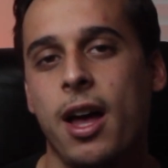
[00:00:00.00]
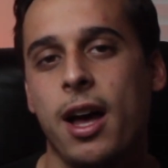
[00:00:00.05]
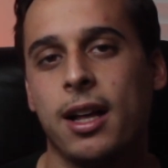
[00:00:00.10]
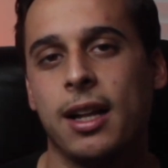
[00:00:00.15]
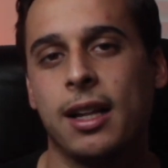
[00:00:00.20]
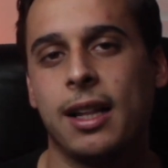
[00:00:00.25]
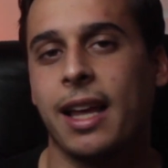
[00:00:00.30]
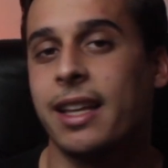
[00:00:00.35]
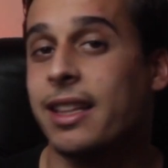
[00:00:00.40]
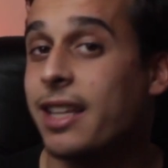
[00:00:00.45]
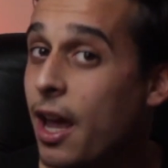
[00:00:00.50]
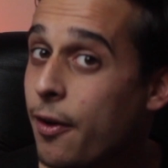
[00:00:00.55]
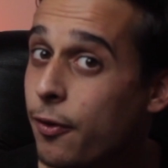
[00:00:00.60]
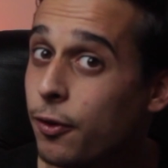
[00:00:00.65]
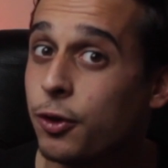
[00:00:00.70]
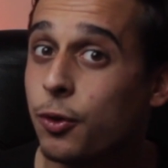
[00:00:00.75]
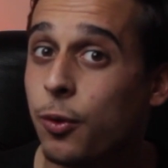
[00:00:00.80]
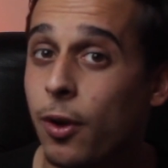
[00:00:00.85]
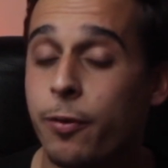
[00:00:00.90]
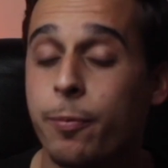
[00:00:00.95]
like the
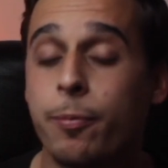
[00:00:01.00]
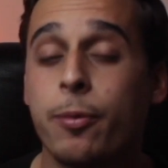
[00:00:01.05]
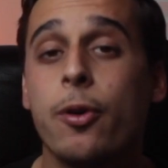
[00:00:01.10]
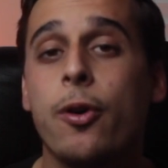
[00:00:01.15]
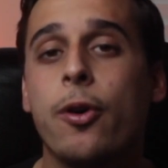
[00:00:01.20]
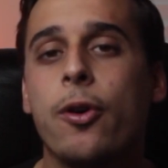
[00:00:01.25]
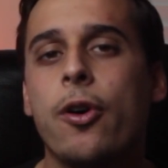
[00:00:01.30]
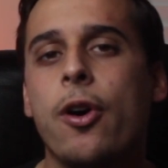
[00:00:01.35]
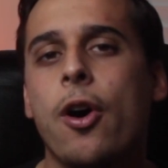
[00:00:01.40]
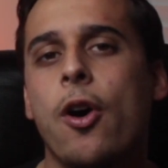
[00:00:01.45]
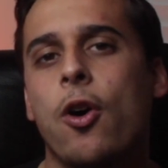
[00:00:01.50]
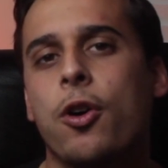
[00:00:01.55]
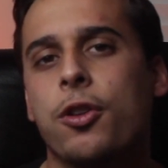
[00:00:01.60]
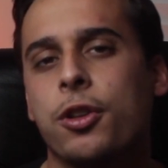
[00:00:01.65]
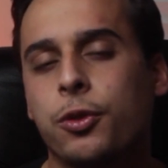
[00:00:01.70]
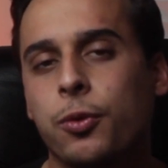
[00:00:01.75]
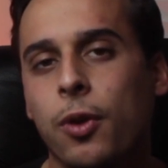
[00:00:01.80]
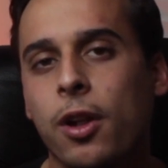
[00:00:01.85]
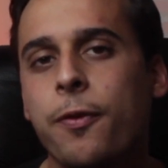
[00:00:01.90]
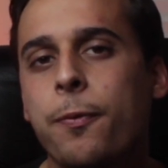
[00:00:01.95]
iPhone 12 Pro or the
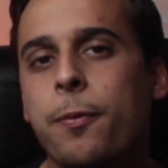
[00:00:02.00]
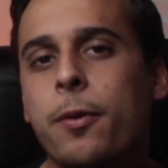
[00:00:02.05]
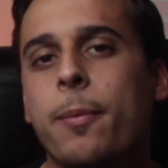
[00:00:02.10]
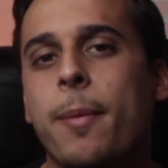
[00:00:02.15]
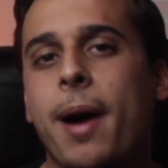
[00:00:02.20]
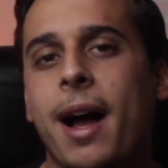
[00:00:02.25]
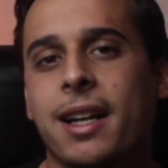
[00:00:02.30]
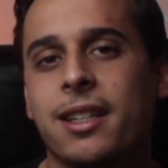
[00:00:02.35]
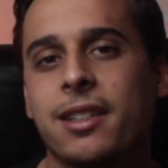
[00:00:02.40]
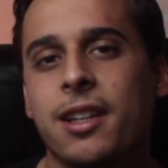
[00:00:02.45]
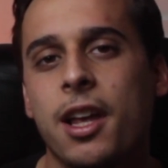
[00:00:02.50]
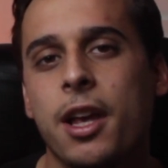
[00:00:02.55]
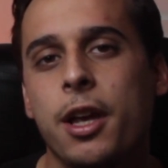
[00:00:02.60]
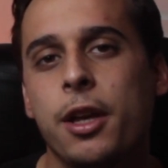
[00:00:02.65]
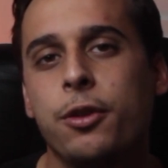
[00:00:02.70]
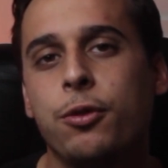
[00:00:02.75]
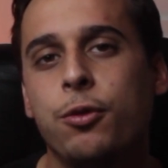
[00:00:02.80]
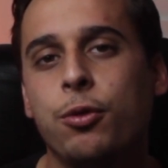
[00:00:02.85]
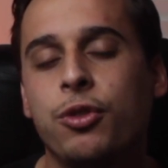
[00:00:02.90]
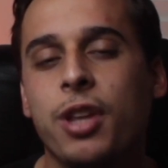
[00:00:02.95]
12 Pro Max,
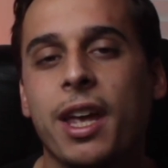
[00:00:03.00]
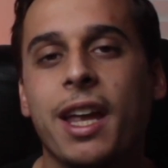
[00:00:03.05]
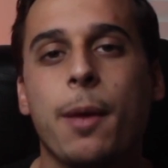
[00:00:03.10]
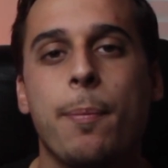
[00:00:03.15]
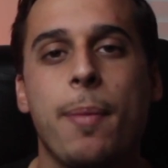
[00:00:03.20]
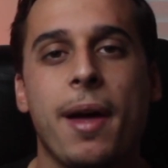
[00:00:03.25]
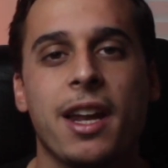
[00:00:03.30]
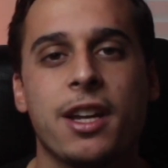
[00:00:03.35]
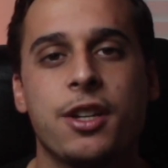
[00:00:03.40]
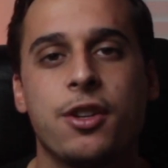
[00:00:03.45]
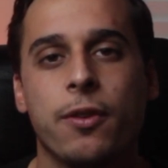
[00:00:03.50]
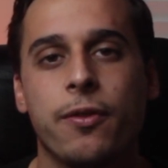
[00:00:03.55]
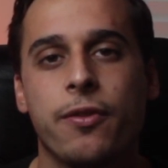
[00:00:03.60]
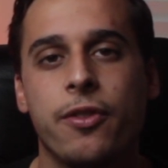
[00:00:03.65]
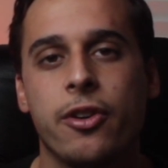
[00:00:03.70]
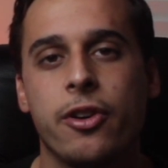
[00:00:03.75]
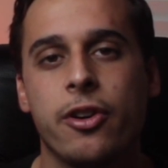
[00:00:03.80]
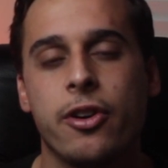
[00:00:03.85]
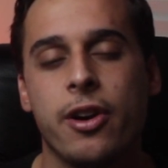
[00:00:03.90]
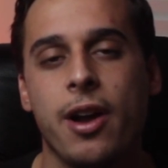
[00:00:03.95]
to take advantage of
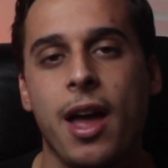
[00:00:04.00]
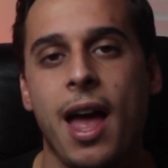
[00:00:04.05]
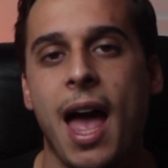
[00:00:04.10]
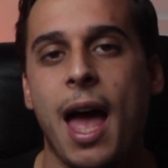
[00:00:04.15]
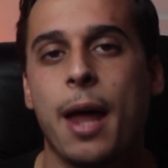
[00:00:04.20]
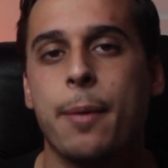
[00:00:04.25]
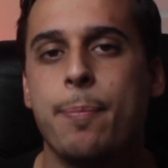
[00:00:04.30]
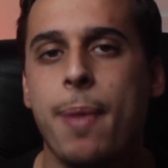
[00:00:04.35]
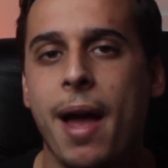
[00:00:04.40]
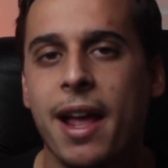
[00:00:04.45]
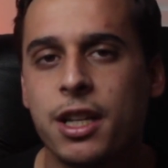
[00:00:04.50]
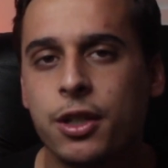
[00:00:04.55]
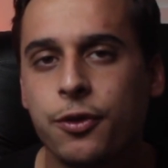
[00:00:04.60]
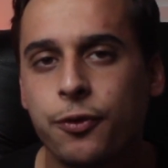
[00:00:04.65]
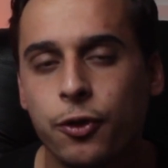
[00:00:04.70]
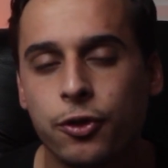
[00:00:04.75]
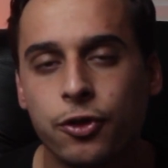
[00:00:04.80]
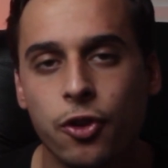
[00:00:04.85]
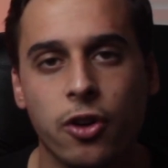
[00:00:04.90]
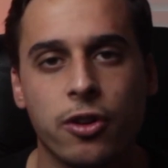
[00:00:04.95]
their advanced
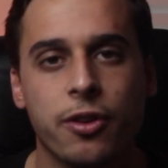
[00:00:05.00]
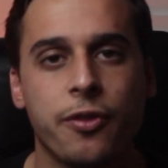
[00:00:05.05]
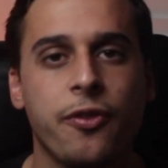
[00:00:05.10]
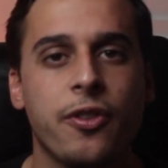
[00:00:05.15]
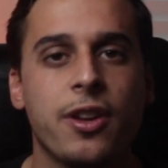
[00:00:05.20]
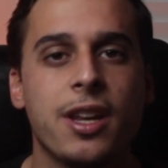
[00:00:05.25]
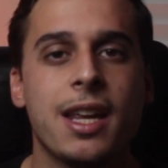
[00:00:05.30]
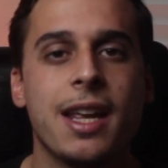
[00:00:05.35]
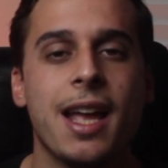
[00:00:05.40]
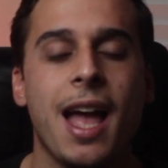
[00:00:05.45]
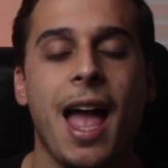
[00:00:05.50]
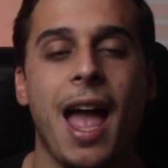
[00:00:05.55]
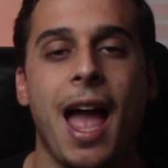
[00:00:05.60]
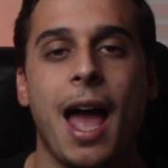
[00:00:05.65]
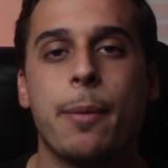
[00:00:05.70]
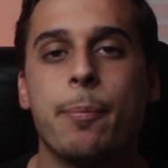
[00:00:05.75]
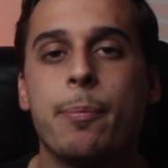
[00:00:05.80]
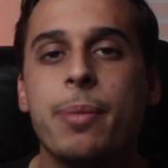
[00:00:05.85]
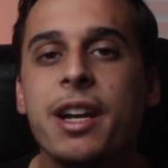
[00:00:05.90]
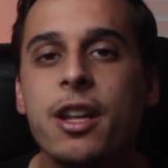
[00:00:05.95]
photography
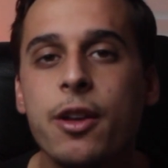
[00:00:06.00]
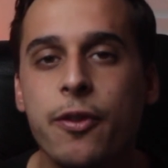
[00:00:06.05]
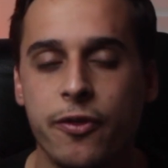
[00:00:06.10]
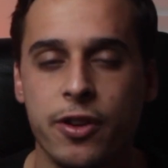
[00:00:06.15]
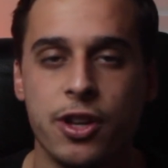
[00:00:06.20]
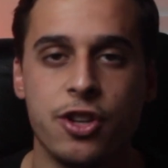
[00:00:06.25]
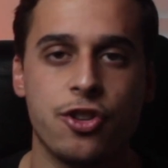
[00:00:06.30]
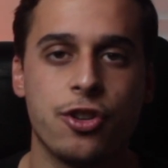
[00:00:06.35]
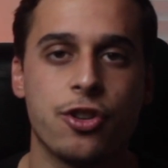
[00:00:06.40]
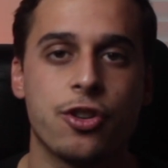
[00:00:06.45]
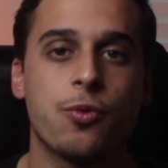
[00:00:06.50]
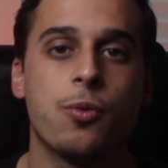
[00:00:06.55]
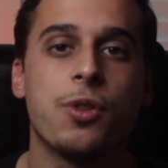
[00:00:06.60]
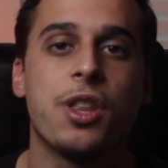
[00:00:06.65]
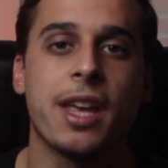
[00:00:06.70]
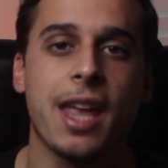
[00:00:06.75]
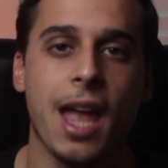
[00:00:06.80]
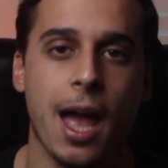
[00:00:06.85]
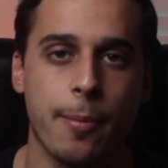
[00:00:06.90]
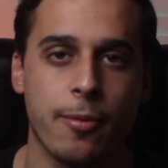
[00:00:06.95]
and video features with the
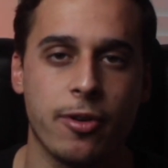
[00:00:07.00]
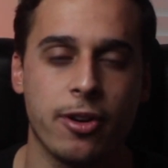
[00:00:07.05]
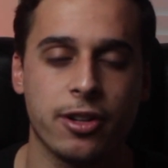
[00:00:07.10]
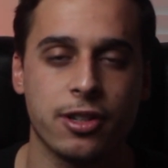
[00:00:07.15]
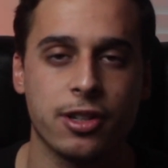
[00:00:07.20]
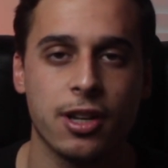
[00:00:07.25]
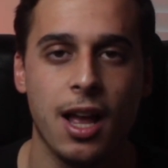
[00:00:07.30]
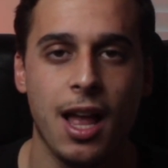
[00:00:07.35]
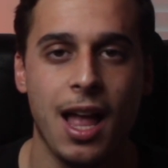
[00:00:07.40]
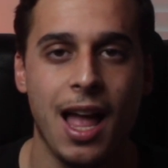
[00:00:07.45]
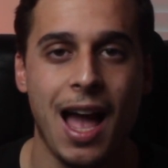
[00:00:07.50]
cameras,